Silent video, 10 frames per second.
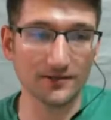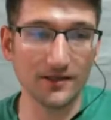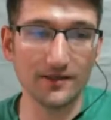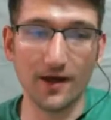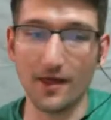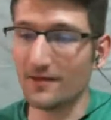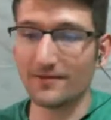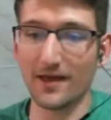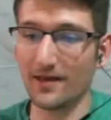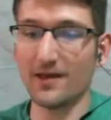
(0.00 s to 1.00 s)
He thought
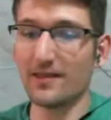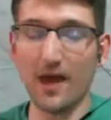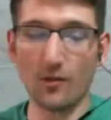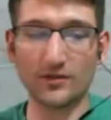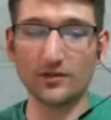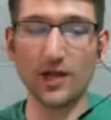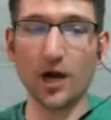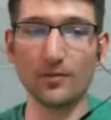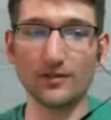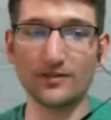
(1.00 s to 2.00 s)
that was a
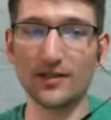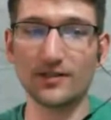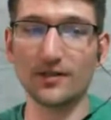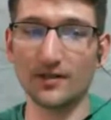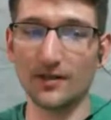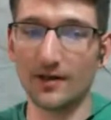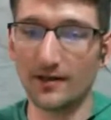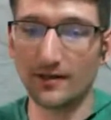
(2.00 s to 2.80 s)
terrible decision. And